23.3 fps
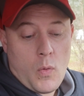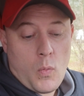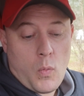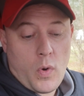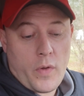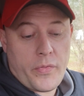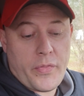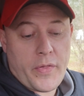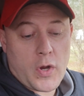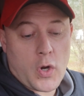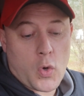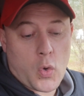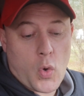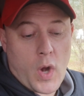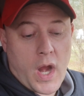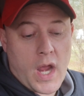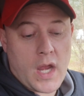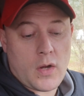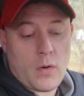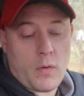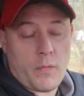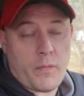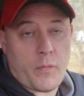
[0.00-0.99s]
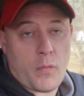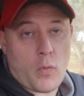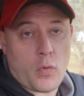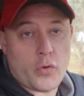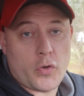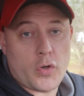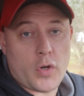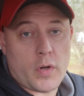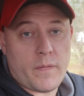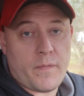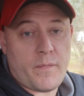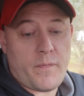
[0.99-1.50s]
with a cradle
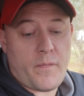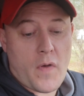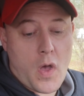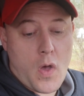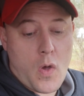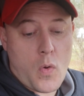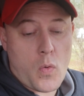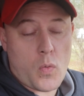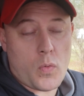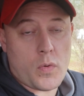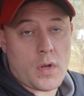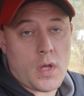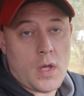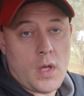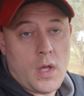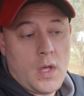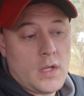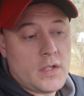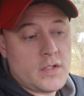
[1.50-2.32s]
for your phone.